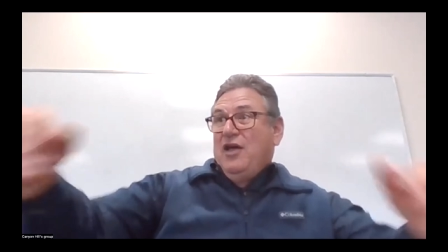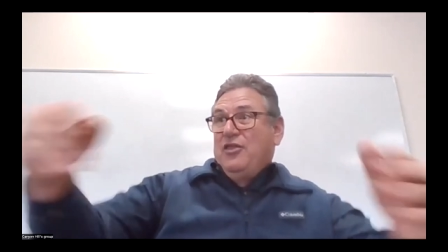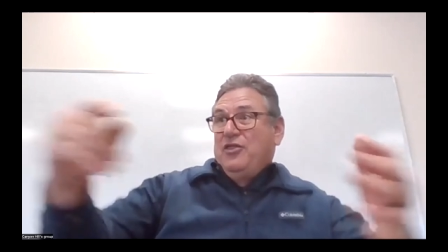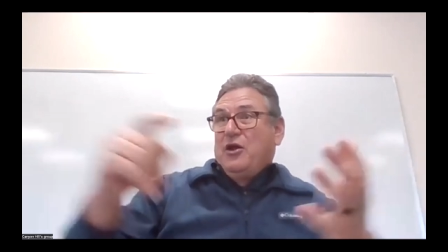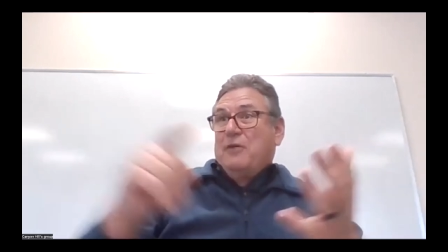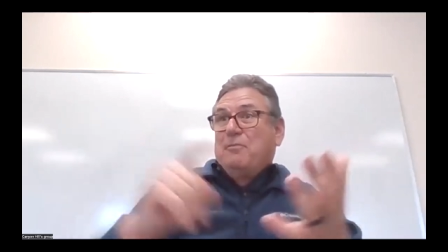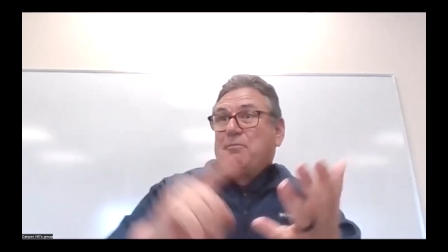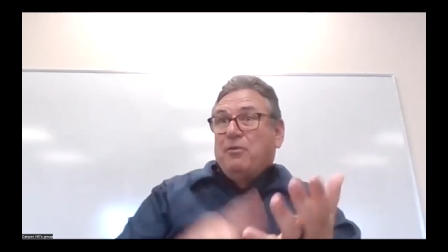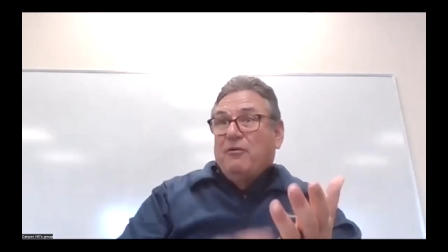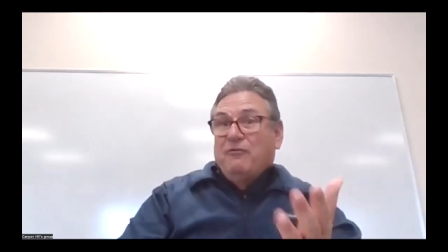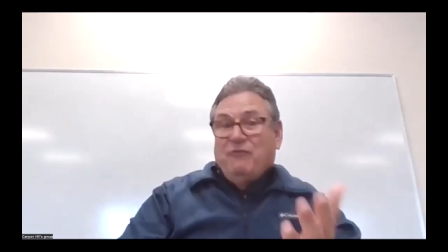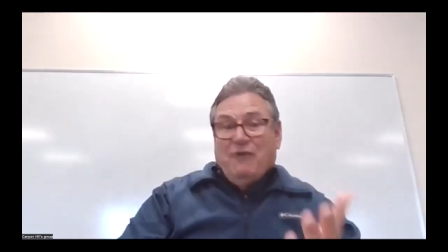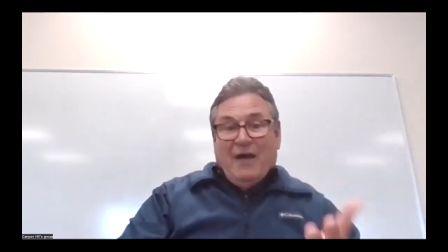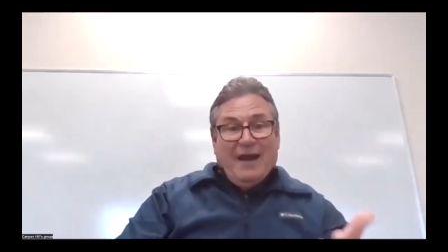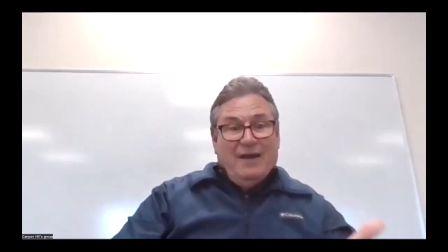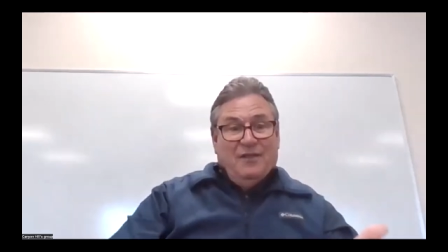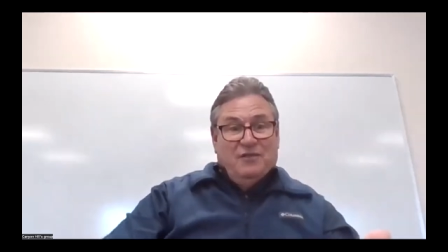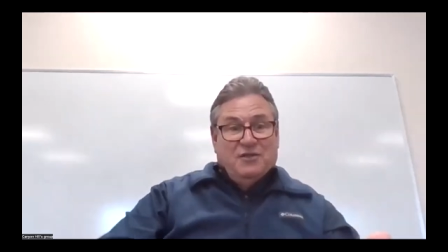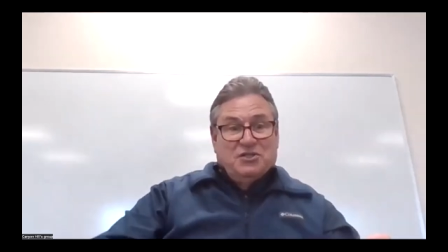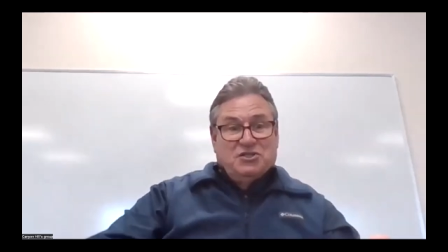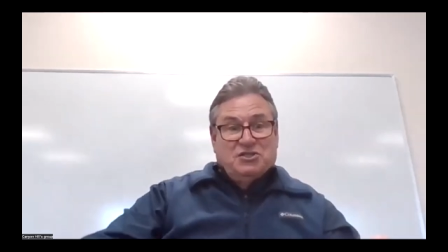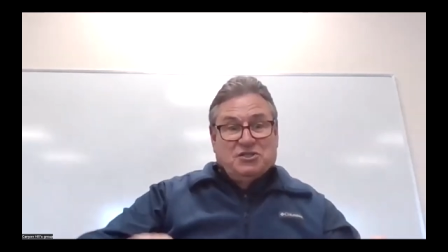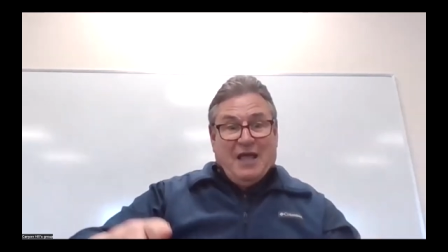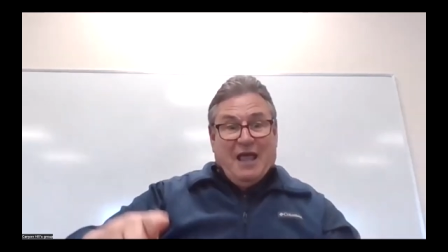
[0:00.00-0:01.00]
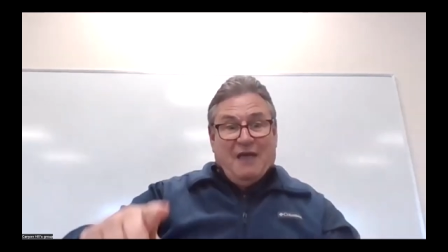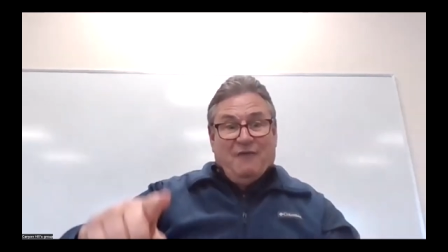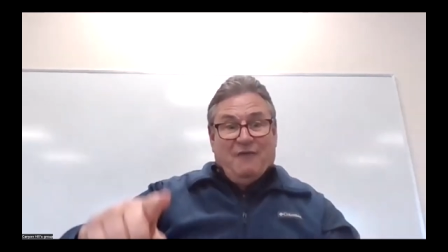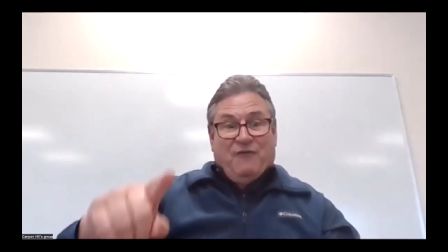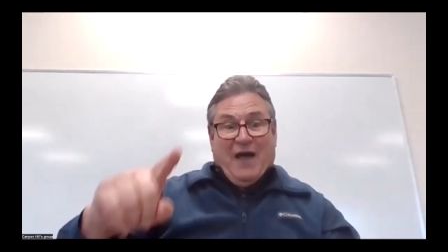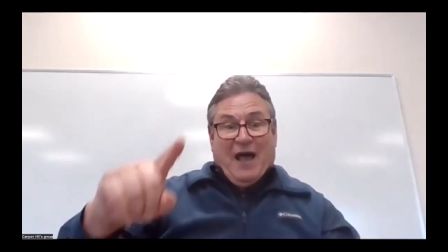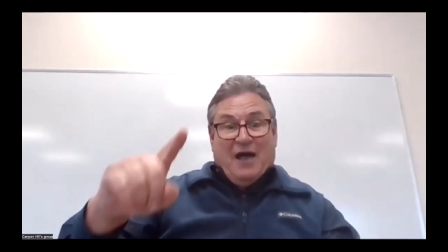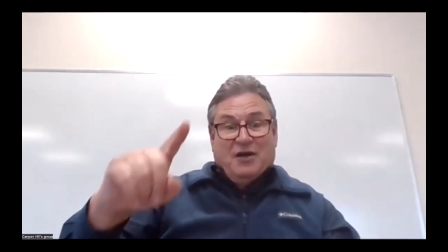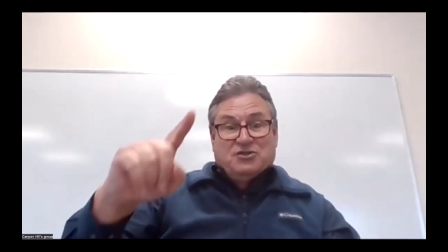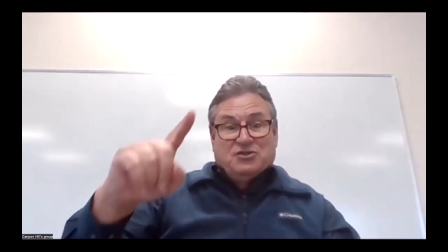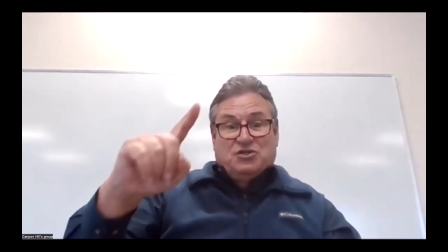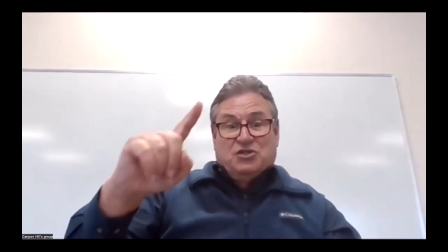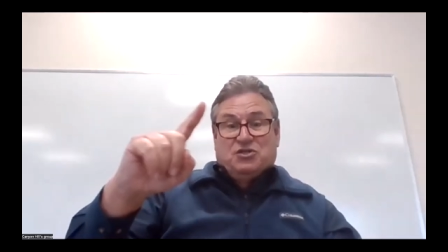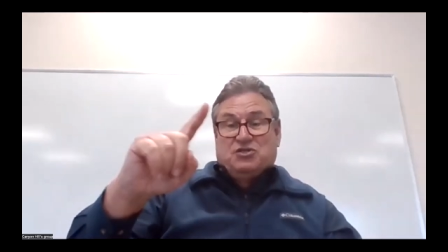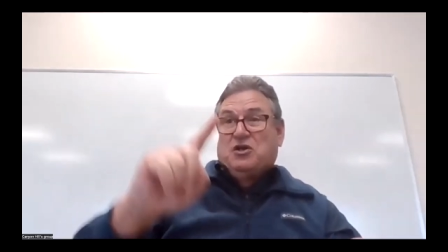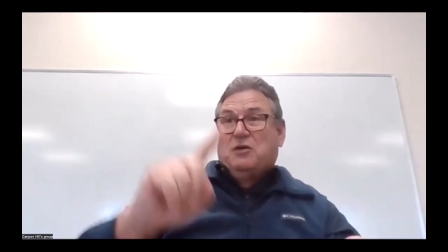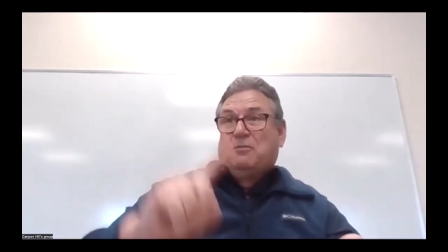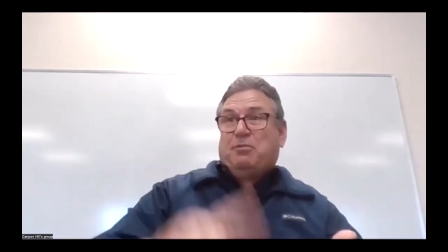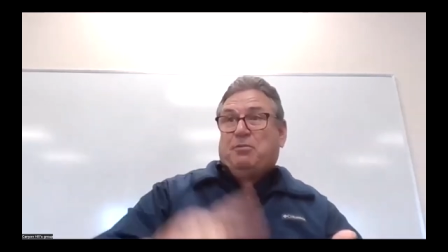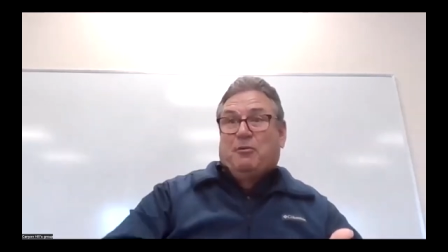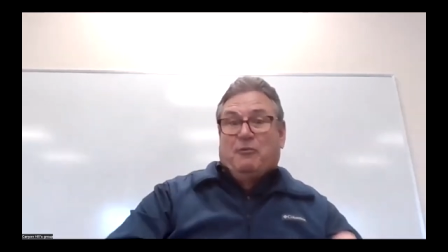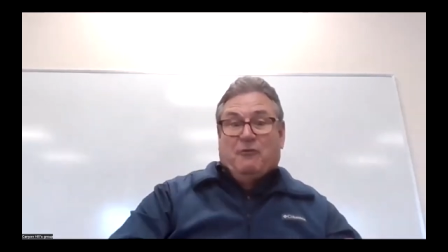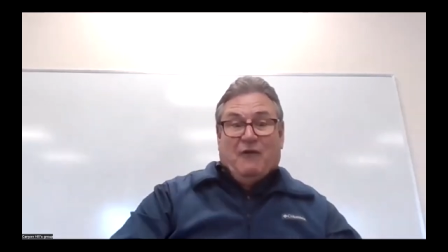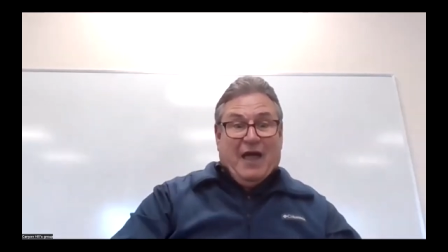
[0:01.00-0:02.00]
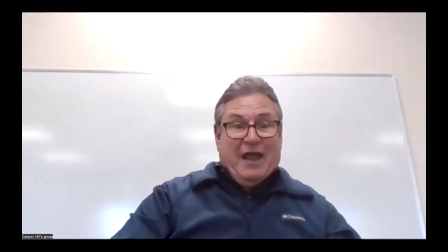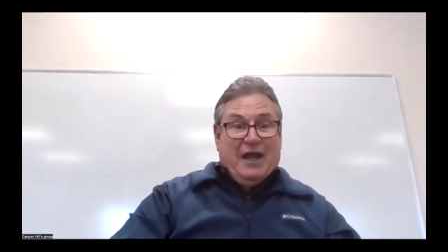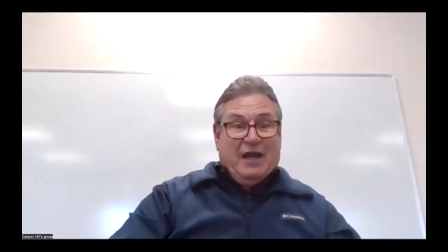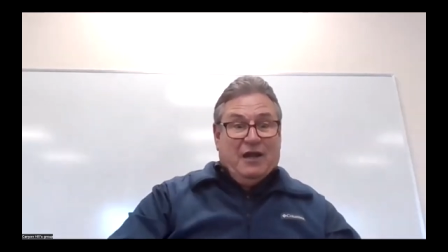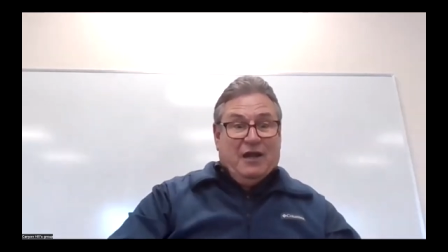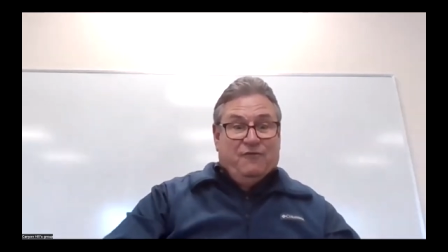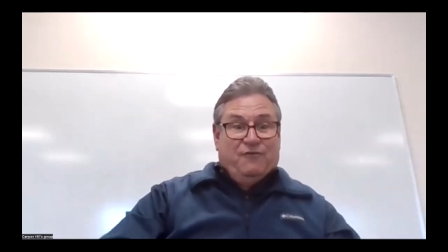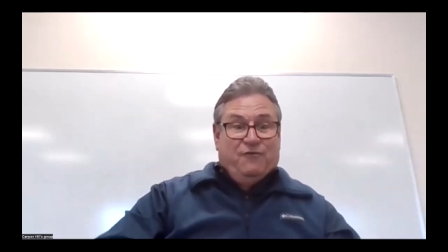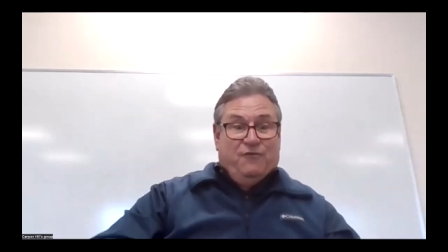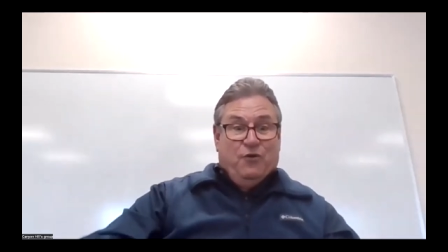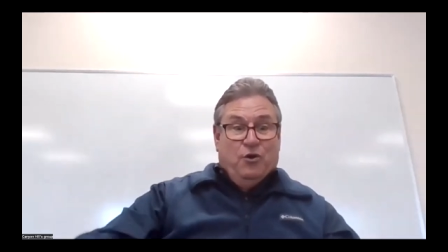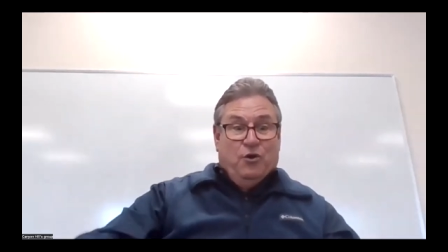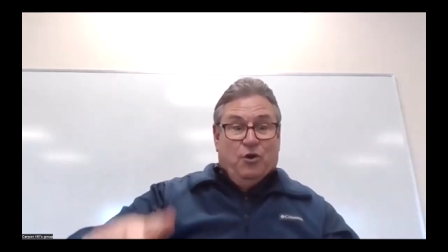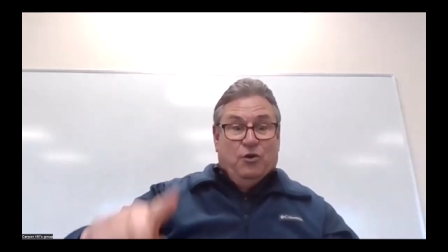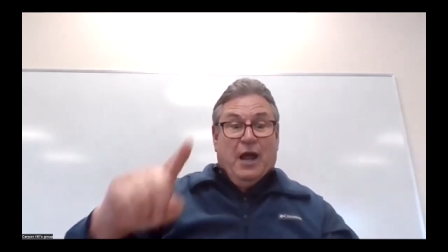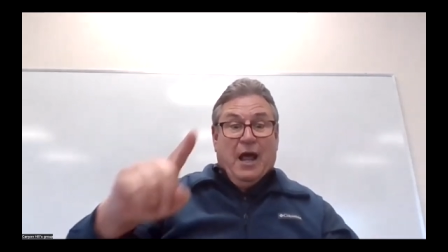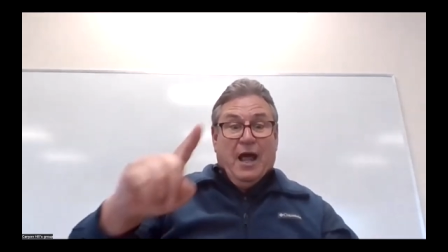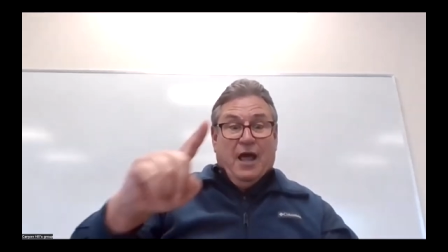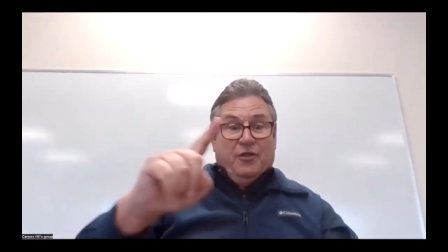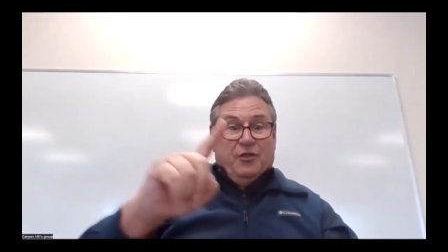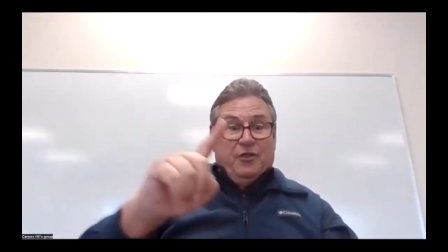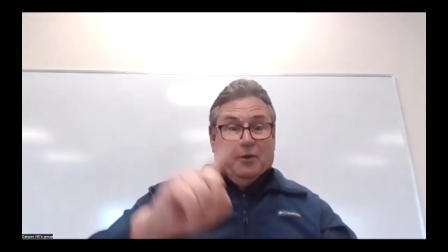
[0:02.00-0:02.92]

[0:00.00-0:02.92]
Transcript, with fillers: They're providing the safe houses. They're providing food.